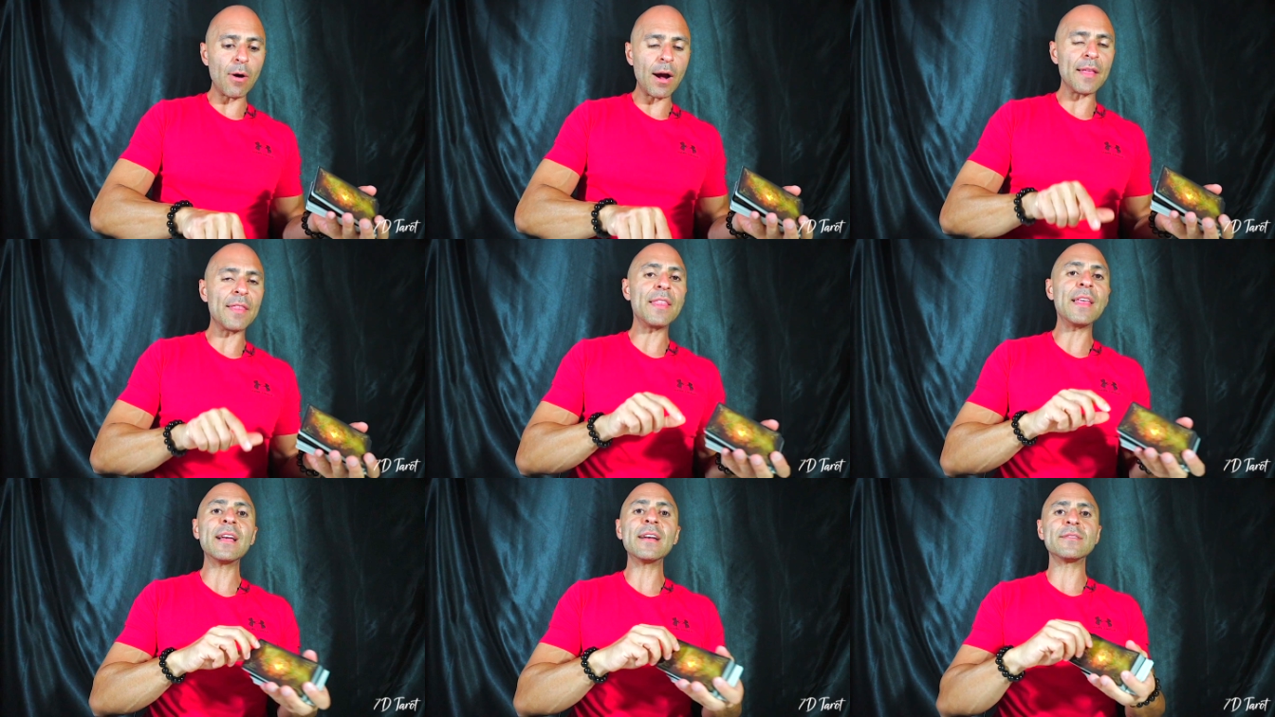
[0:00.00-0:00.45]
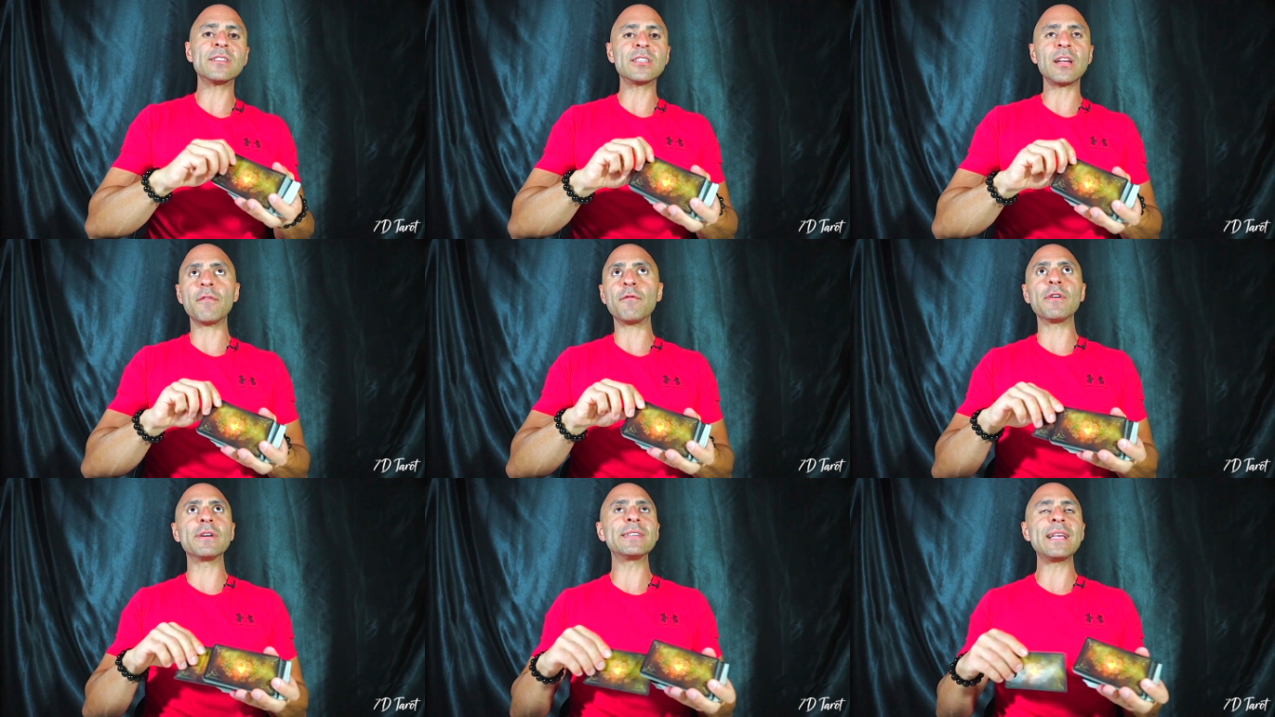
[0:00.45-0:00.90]
I think of
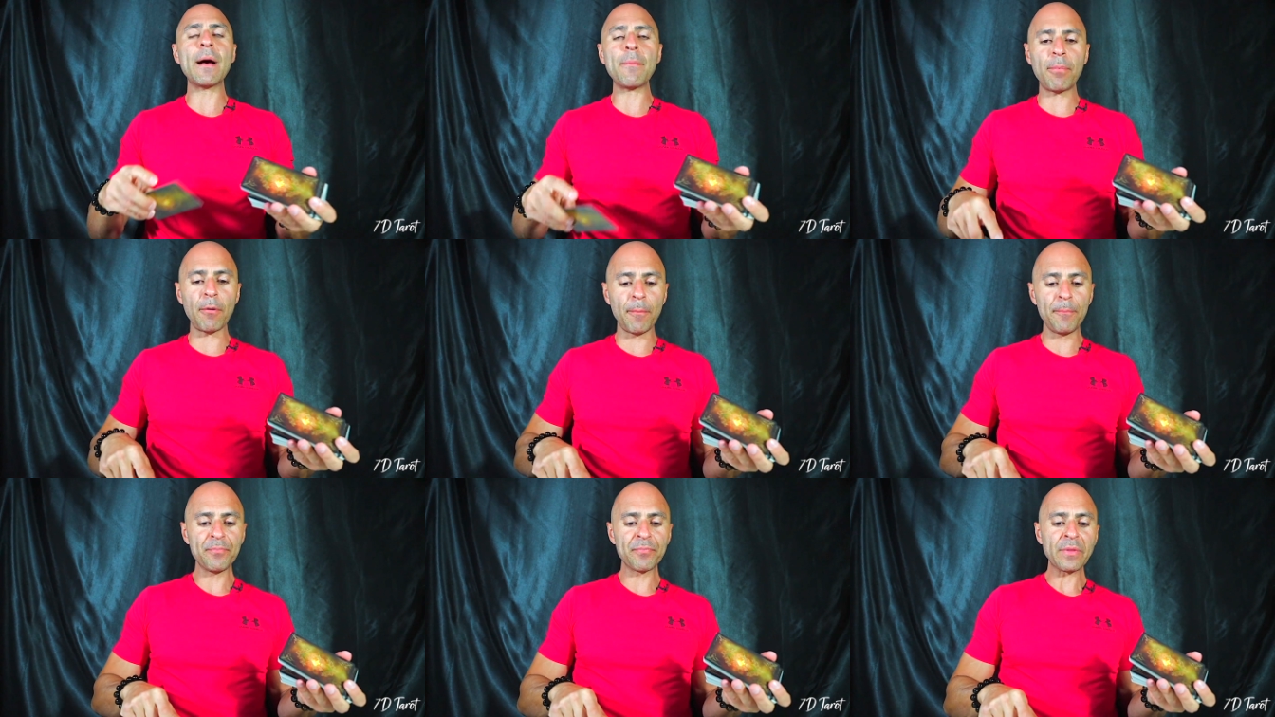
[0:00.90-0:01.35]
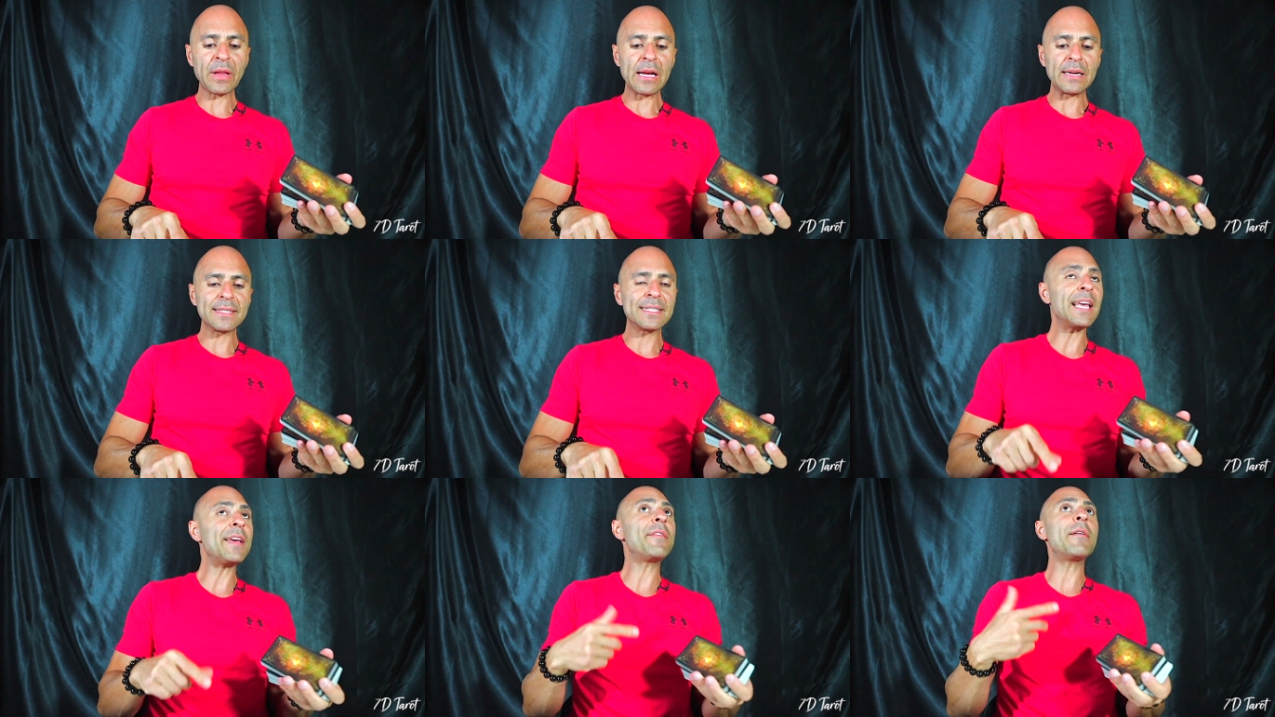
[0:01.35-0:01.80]
stuff. For example,
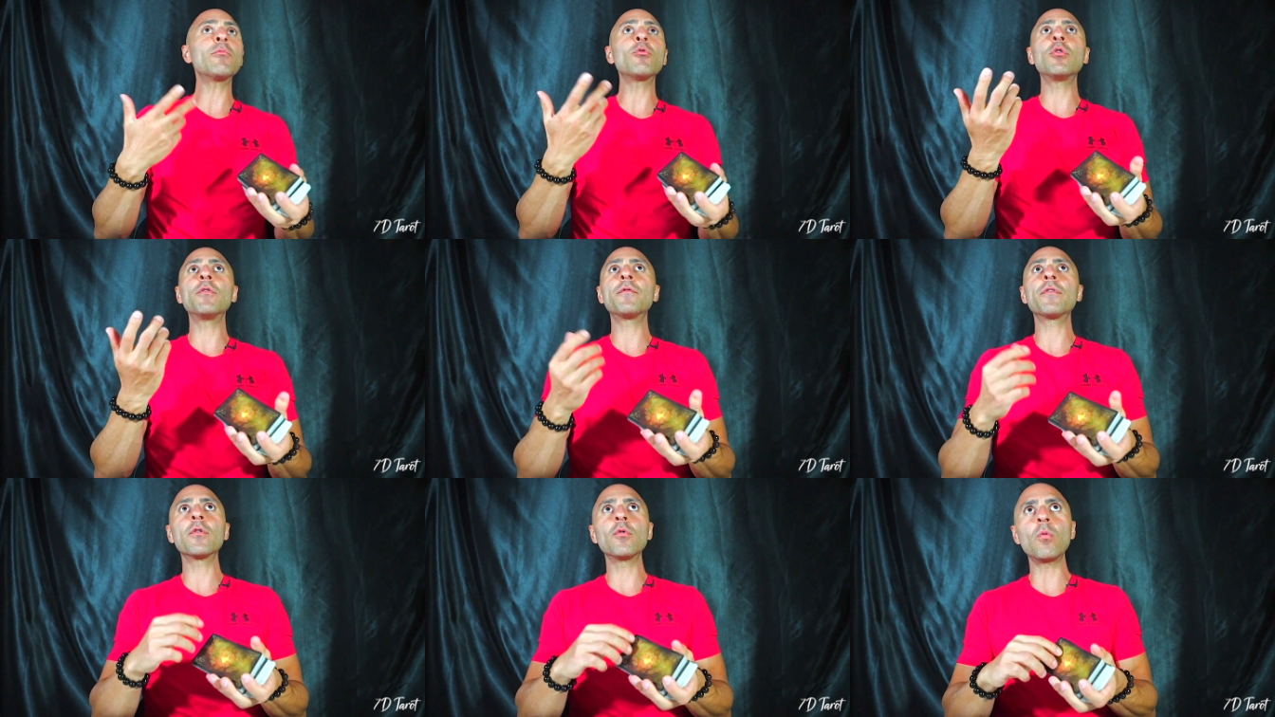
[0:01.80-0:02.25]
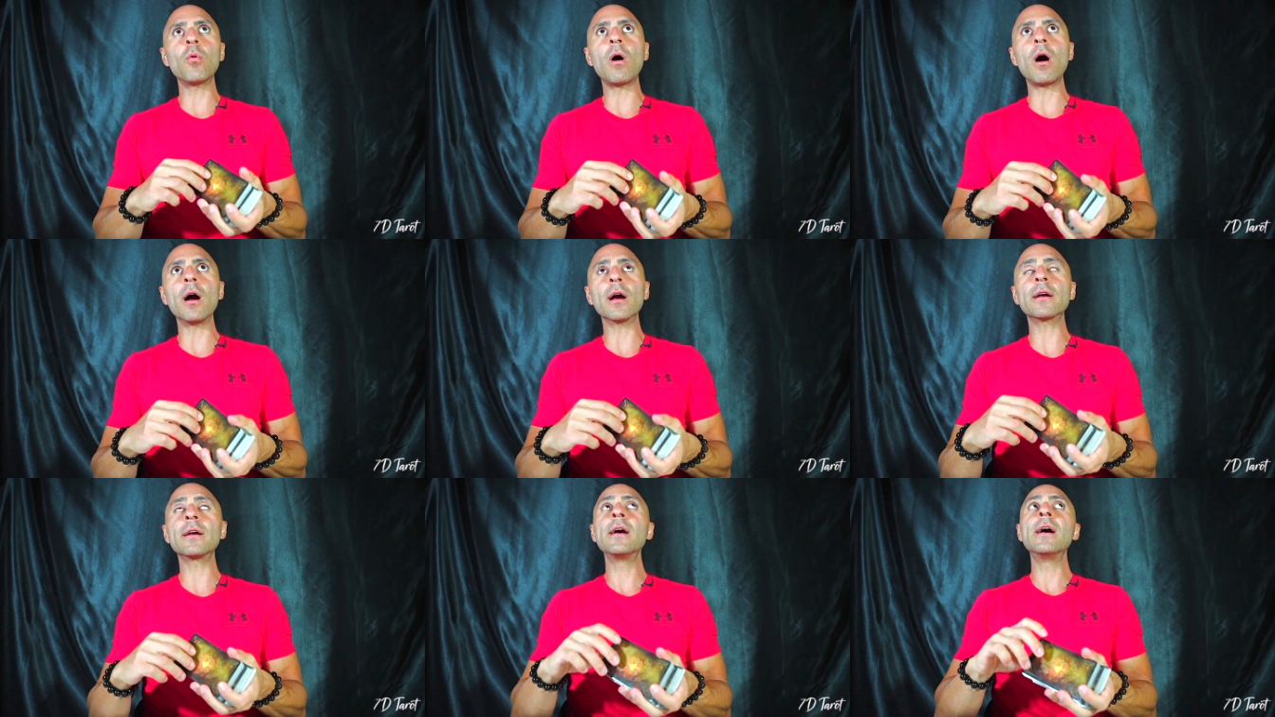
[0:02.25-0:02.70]
say if I'm going for a
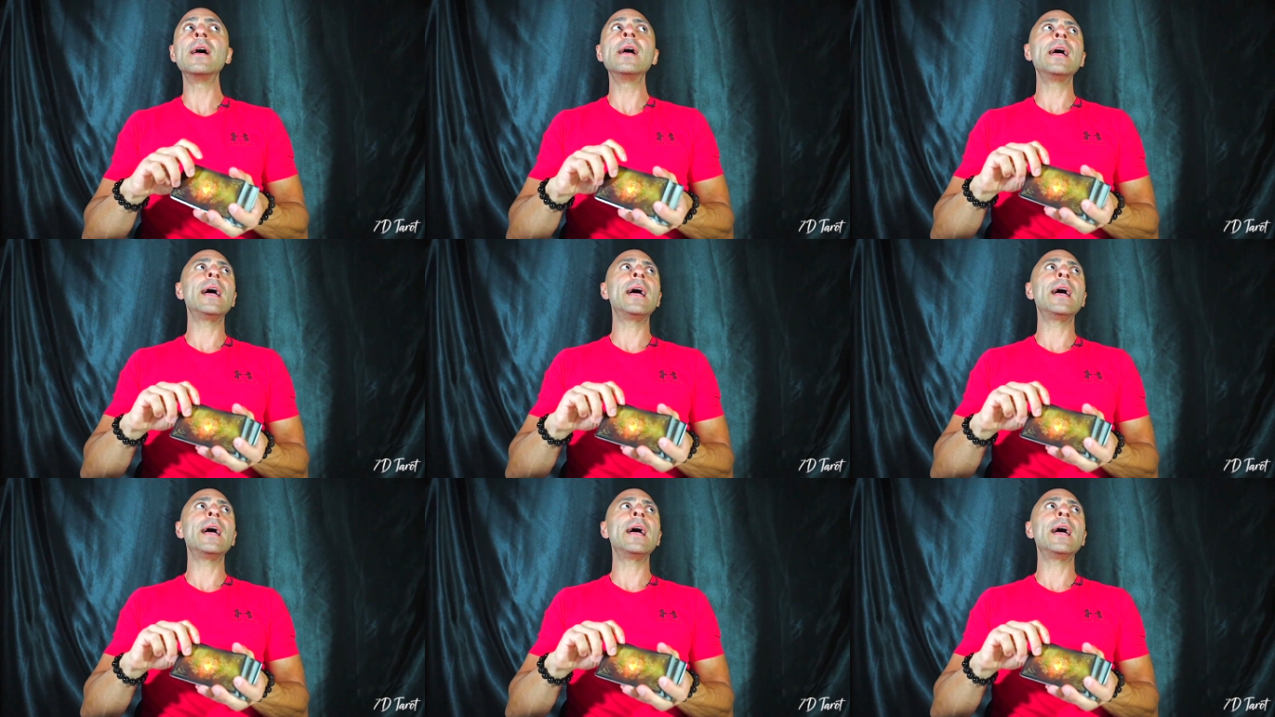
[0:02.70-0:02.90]
walk,